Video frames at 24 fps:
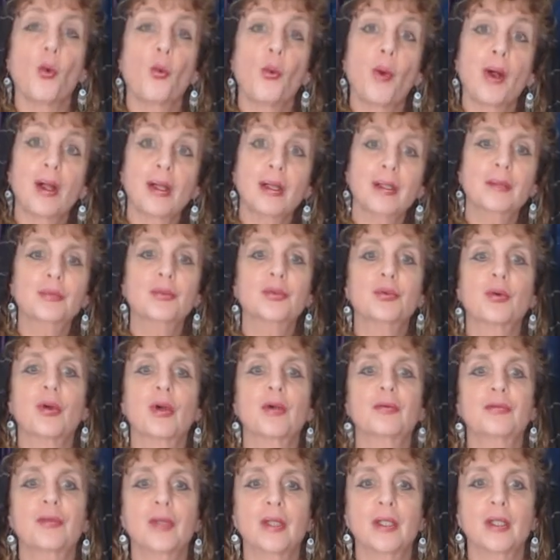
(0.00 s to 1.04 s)
Welcome to
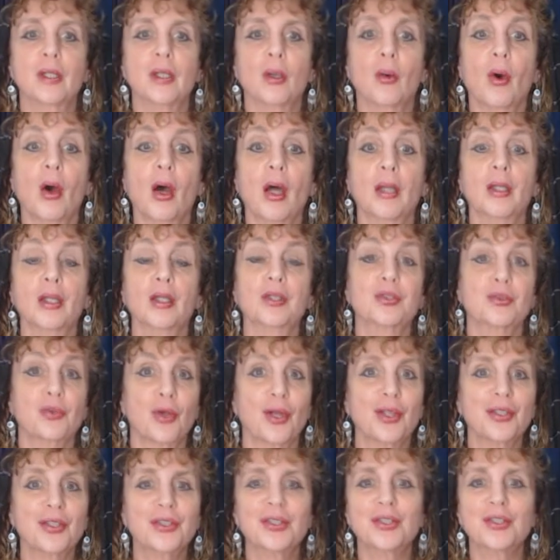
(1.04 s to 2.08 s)
our video on
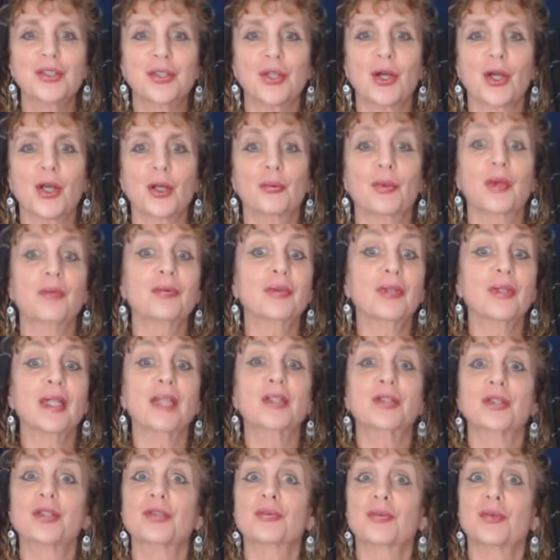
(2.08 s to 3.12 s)
astrology chart
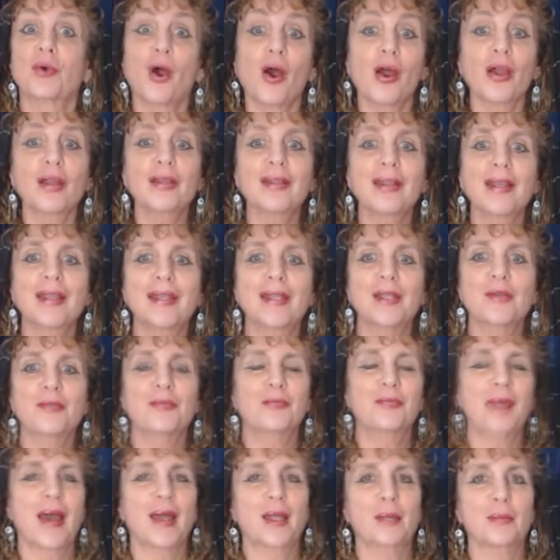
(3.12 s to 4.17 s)
revelations for Our Lady of
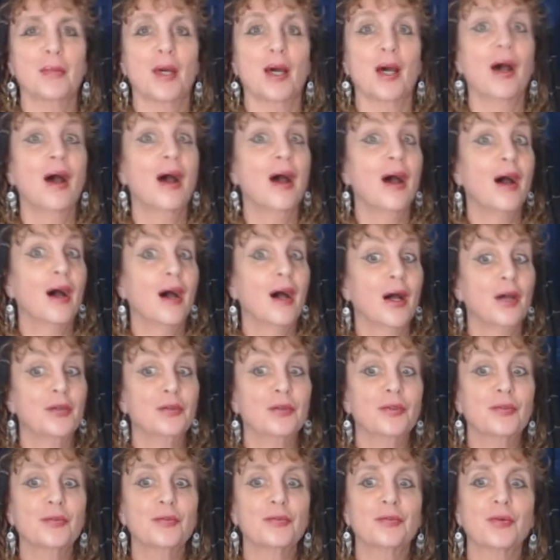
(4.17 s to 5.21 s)
Fatima
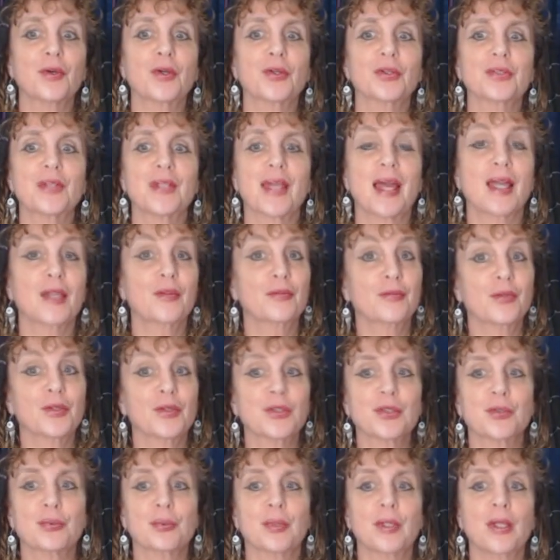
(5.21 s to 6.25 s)
101st
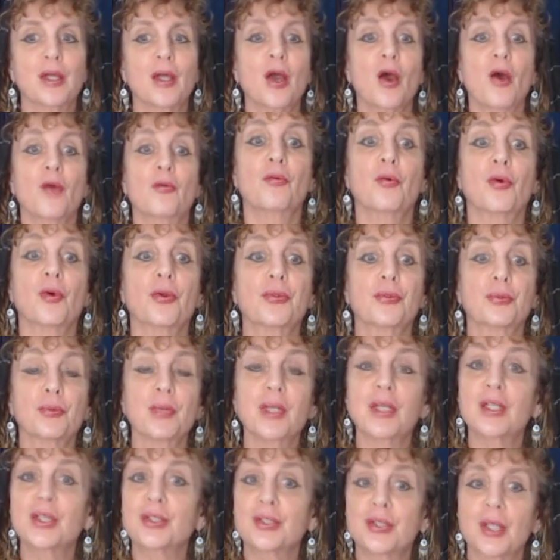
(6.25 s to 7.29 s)
anniversary for
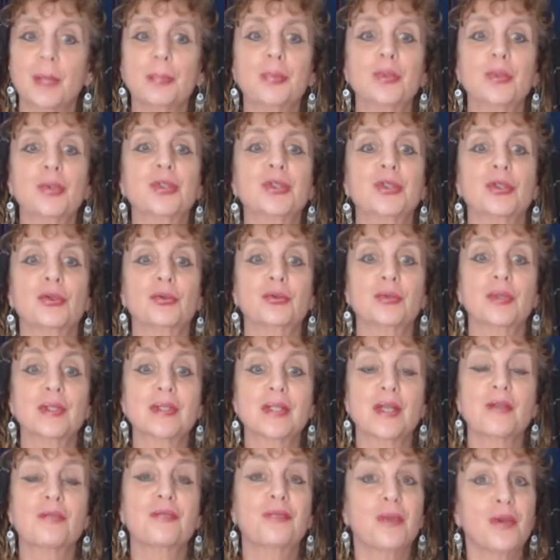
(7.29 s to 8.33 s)
three shepherd children's
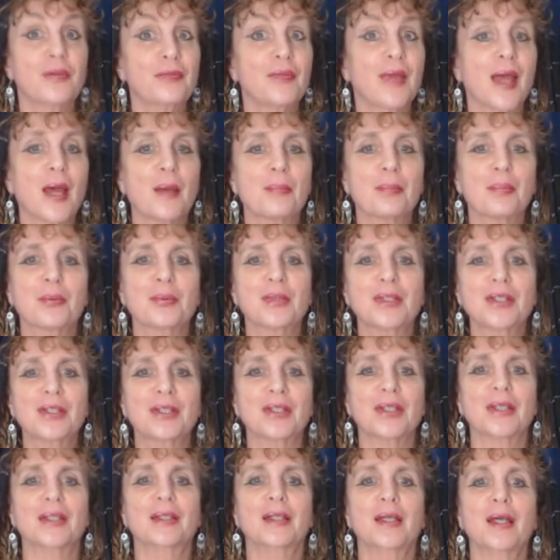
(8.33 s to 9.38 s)
fifth
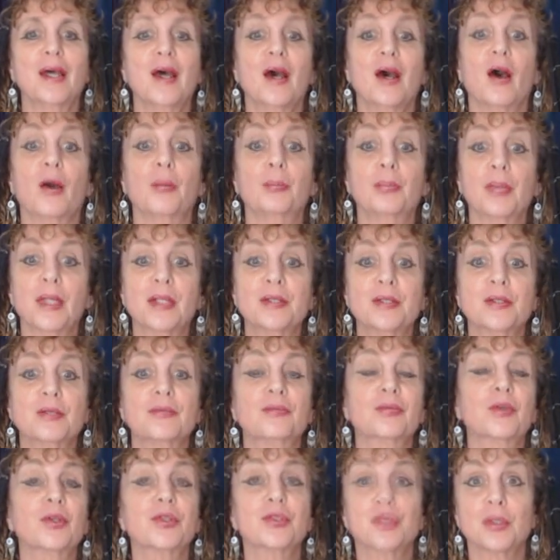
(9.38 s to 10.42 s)
apparition of Blessed
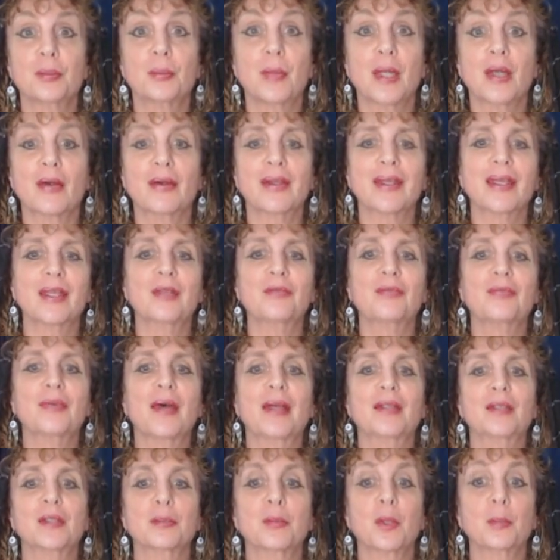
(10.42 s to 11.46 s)
Virgin Mary in
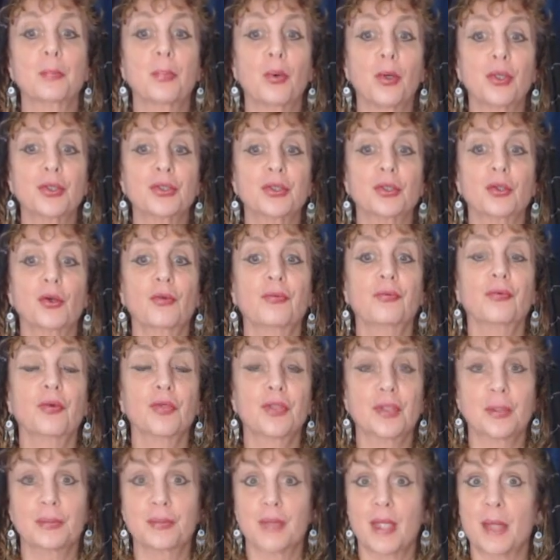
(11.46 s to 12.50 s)
Fatima, Portugal for
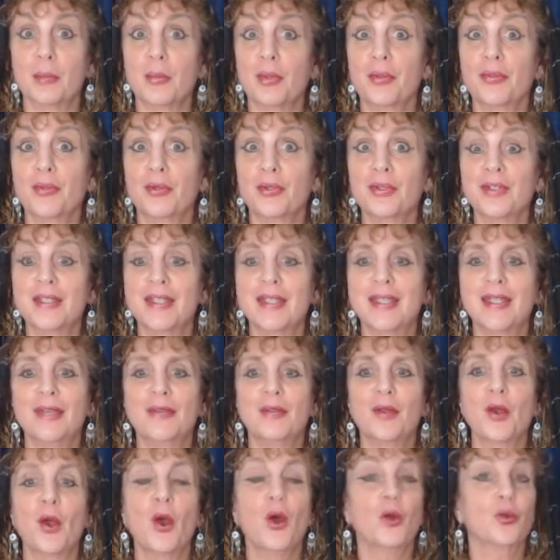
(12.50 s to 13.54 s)
September
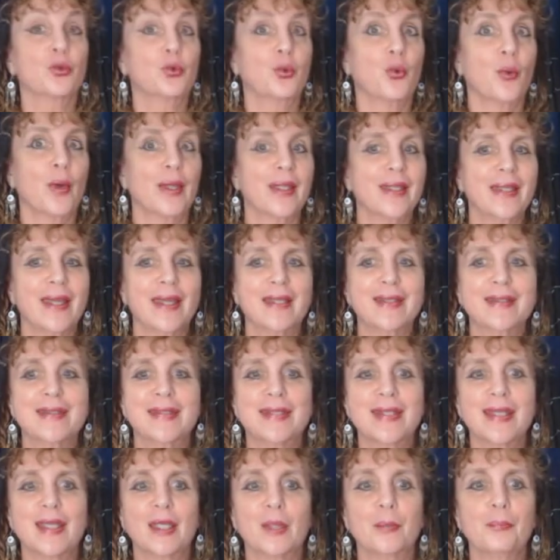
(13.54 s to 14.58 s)
13th,
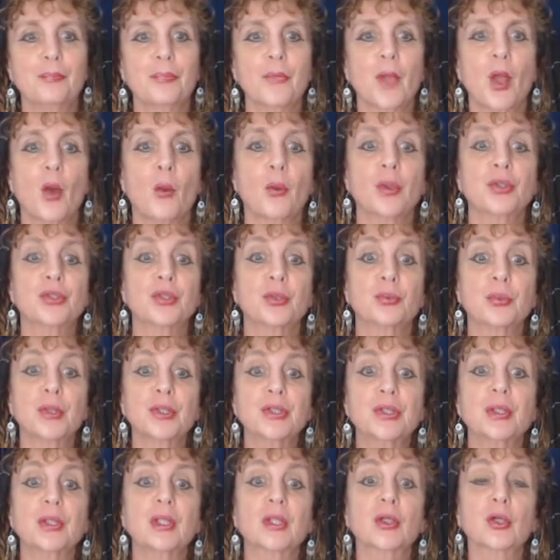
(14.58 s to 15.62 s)
2018, which
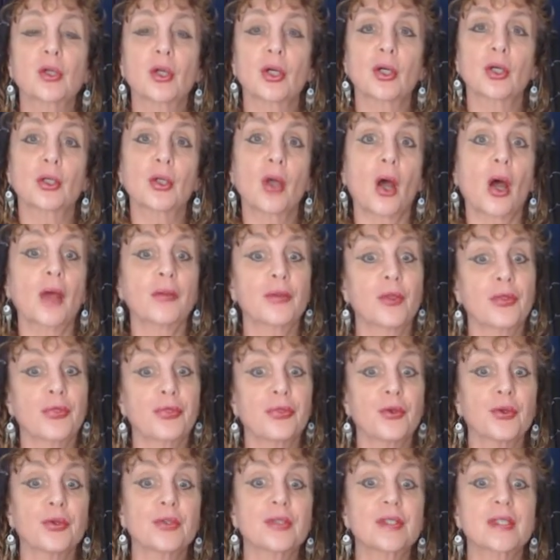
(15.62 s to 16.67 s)
originally occurred on the
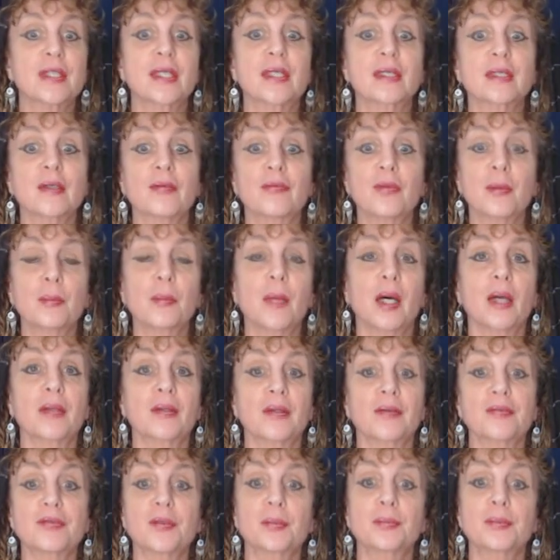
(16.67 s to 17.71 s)
13th of the
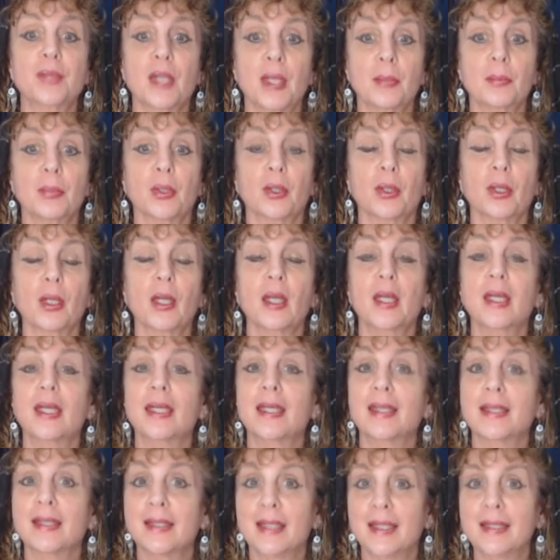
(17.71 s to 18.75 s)
month of September
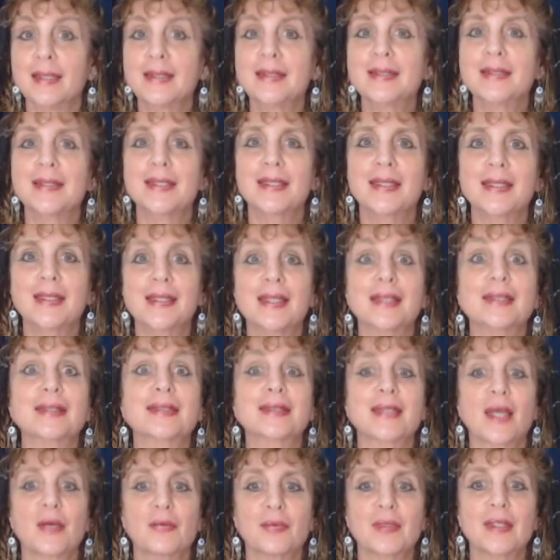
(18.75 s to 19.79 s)
in
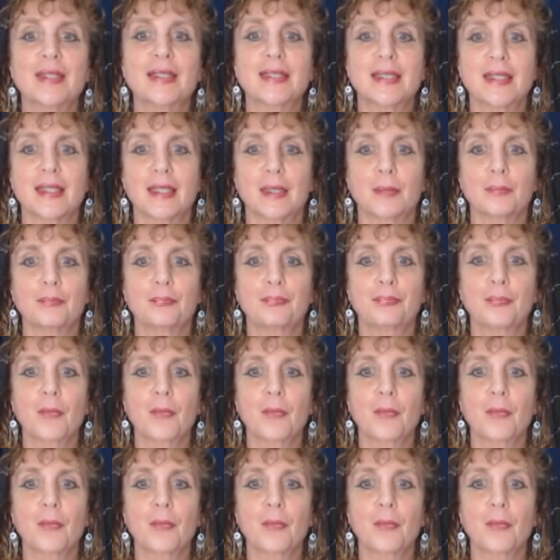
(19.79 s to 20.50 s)
1917,